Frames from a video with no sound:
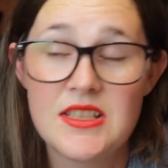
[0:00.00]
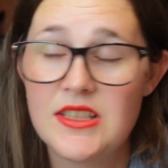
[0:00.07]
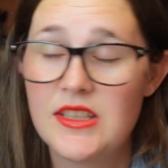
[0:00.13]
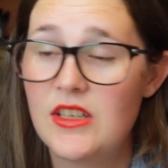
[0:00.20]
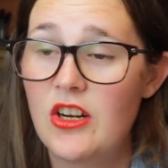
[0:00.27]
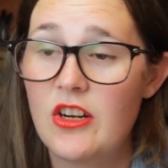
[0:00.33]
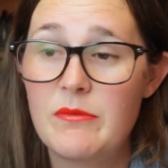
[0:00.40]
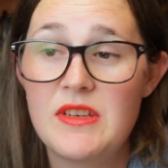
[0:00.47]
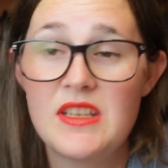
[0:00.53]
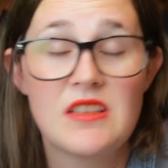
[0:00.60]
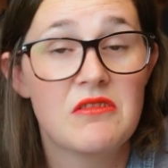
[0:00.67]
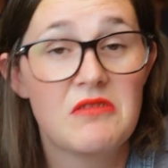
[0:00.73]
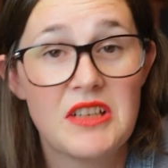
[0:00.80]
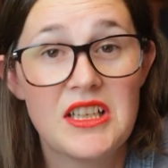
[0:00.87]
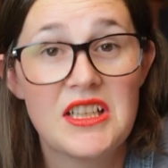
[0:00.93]
The economy
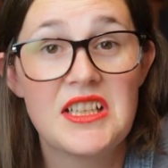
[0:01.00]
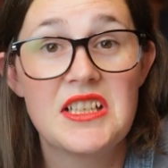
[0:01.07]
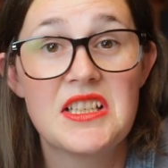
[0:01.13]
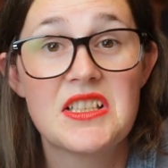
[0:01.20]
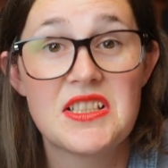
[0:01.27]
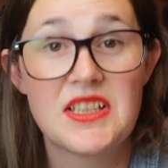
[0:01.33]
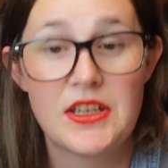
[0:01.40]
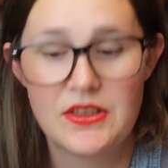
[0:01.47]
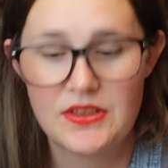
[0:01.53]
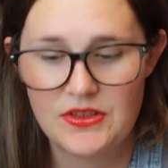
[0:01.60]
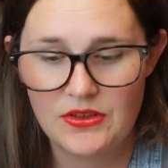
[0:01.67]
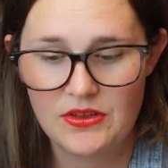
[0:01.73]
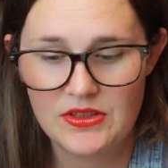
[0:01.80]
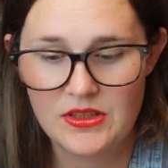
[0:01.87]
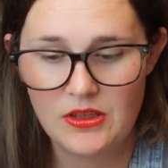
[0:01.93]
really sucks.
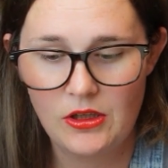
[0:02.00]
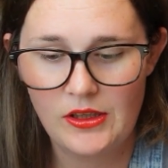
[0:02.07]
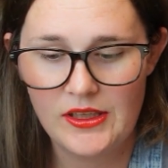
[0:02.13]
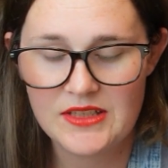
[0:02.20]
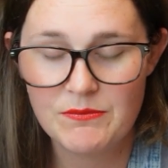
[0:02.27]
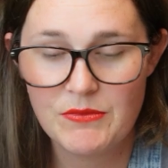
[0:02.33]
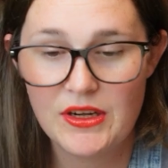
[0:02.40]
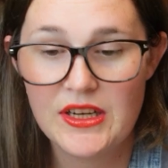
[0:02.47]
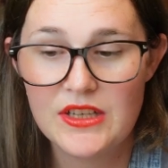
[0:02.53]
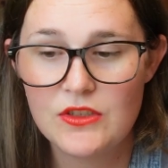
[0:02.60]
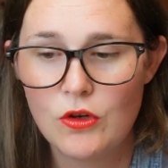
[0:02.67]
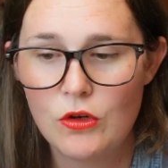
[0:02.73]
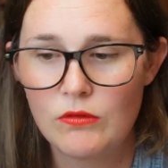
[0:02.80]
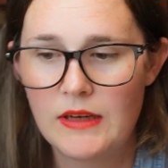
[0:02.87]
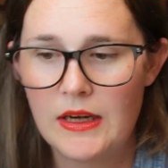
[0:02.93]
So there's a lot less money to
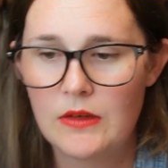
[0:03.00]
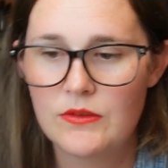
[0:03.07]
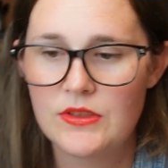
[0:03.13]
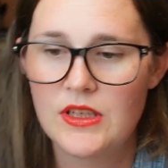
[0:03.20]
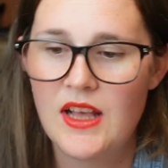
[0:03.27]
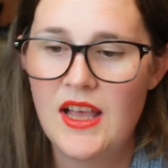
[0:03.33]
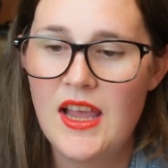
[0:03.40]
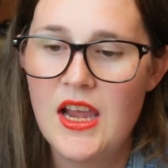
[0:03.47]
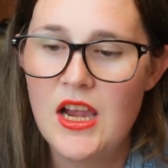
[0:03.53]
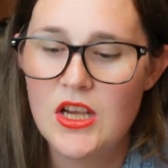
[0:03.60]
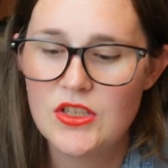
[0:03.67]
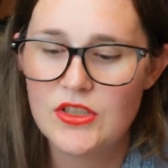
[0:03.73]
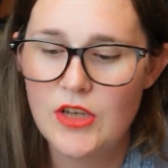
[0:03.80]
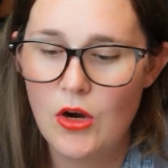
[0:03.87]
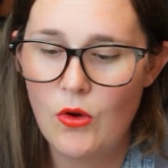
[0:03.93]
go around.
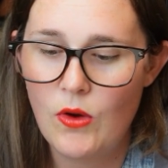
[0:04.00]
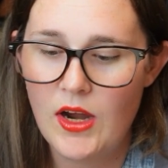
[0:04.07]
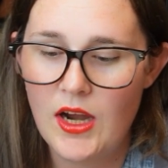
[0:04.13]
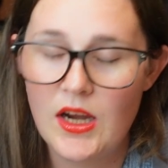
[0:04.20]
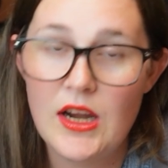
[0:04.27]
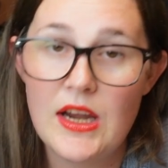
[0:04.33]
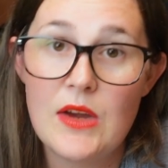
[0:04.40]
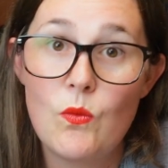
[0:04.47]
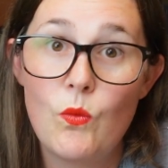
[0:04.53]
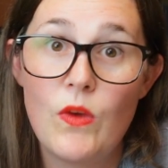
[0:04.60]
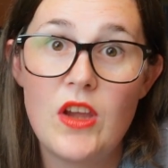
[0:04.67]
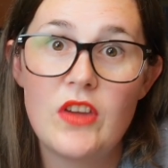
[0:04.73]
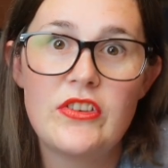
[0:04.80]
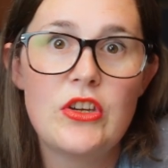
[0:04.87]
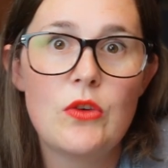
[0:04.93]
So
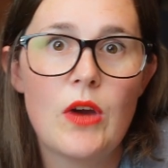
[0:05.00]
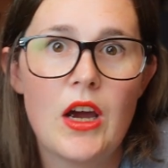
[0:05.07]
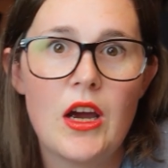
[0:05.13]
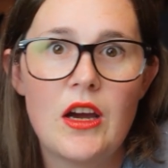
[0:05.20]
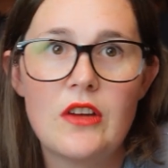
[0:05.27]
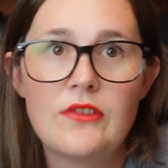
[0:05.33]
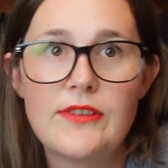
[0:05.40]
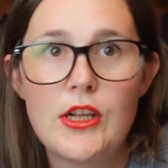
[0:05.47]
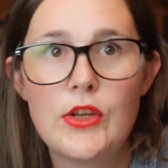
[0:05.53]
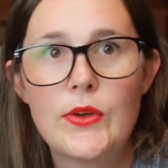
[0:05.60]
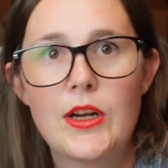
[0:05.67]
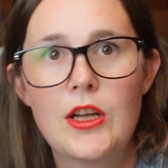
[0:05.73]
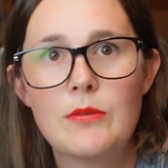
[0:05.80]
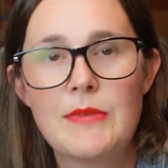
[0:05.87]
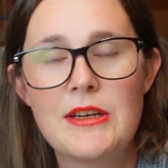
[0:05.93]
if you are following
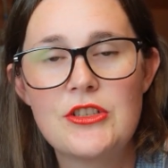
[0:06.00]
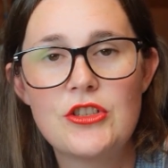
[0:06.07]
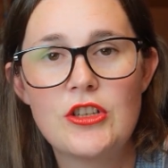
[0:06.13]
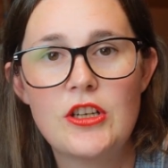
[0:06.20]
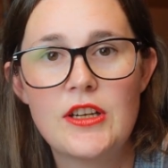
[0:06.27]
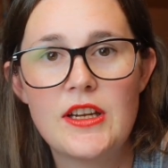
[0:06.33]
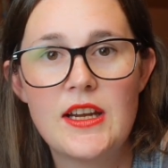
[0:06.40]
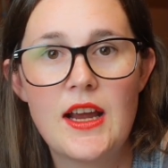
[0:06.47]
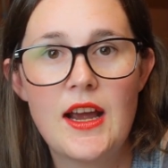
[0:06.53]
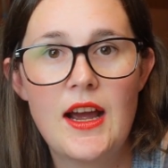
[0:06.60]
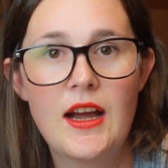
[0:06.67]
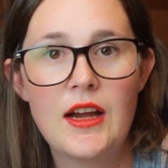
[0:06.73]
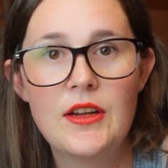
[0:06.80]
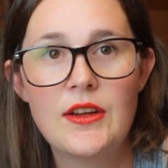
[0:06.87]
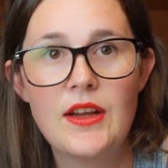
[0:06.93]
along my journey,
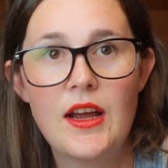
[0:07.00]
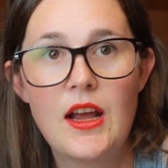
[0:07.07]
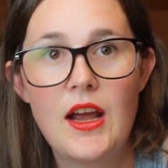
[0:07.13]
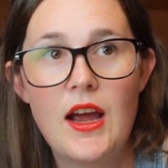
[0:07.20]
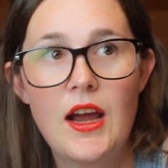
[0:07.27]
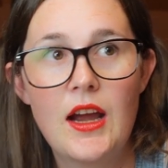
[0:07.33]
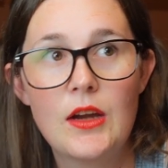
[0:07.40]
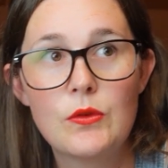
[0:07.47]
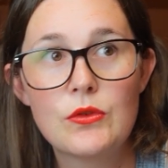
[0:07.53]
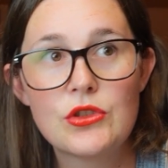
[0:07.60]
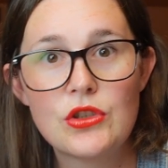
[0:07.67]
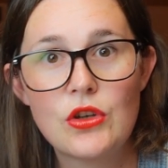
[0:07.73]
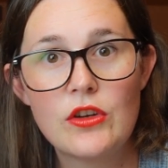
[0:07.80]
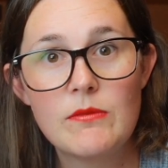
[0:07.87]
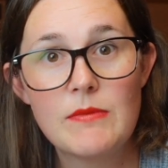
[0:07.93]
and I will
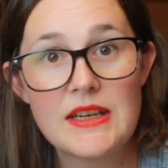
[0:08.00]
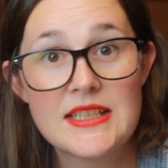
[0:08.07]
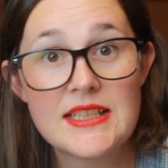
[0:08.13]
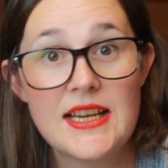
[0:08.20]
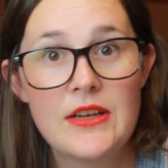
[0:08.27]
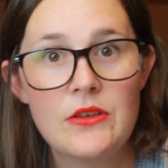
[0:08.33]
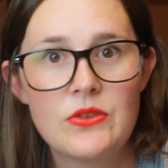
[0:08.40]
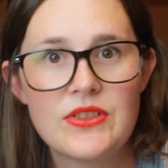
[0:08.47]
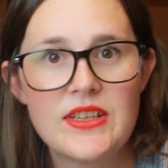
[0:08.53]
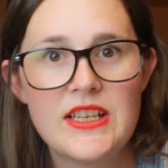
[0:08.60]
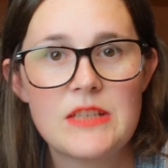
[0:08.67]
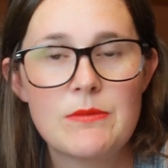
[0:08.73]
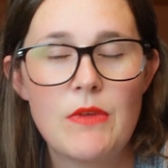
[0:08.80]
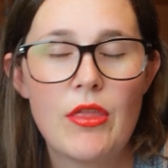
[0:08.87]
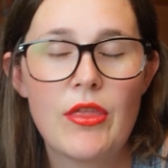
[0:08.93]
show you my sales
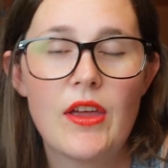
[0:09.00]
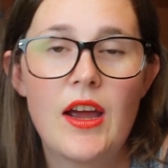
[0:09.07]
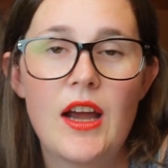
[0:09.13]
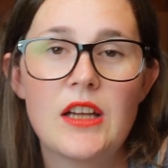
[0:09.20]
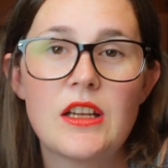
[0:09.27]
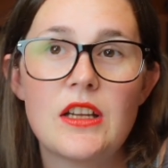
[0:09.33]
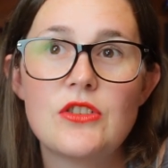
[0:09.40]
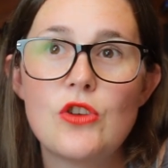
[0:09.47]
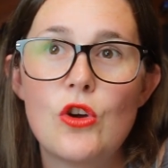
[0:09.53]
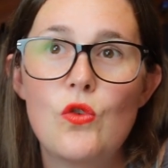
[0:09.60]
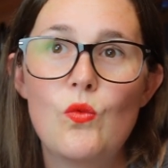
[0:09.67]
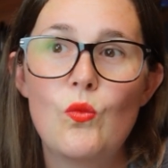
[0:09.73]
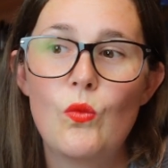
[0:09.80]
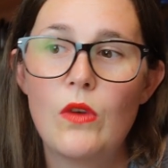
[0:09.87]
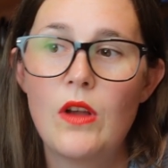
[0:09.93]
each month, and I
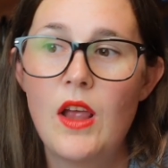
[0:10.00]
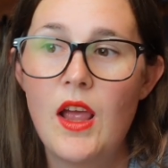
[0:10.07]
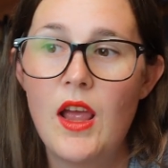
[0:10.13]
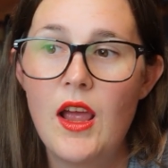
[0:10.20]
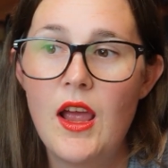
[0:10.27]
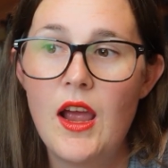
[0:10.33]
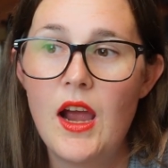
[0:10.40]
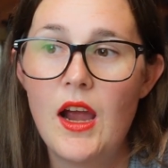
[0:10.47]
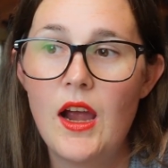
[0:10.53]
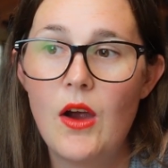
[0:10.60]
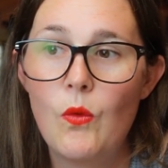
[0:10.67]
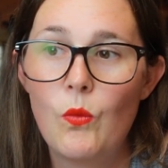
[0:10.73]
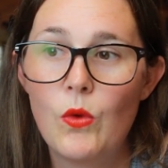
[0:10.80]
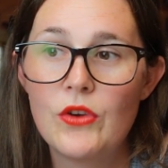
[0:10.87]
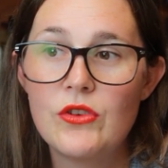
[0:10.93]
don't
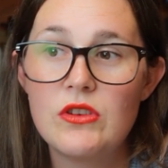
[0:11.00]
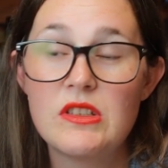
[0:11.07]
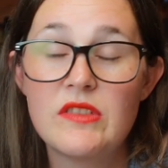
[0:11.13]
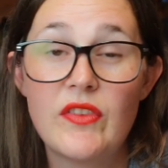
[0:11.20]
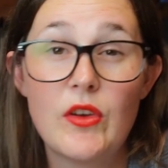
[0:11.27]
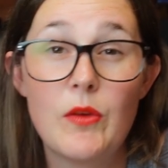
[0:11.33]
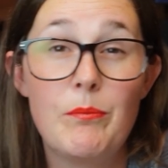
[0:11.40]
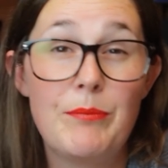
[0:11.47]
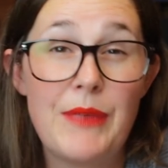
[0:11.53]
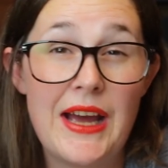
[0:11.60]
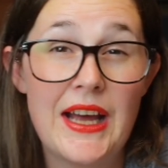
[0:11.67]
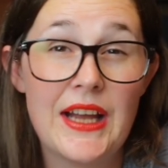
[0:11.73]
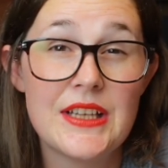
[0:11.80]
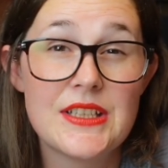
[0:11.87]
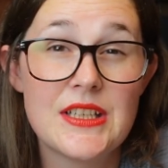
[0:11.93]
want you to feel
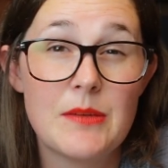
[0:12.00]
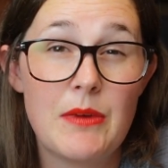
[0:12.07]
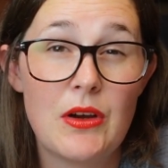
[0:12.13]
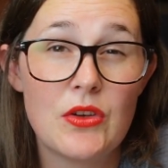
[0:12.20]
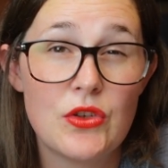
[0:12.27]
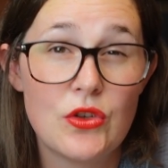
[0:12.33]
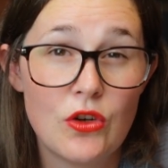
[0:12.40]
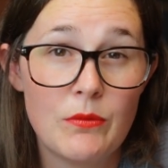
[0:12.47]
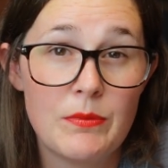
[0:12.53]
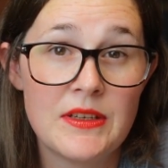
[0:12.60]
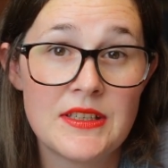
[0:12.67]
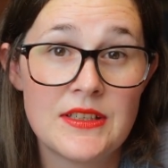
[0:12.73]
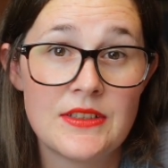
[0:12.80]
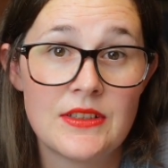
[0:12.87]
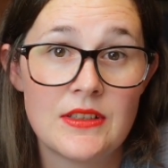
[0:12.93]
bad about your
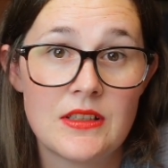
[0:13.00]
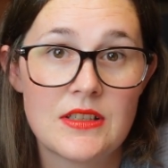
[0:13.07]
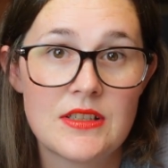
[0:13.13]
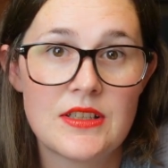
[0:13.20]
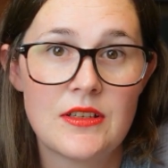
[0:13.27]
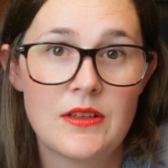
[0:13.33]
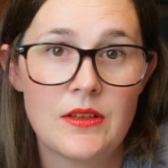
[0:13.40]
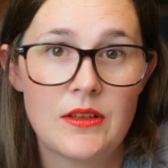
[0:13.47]
business.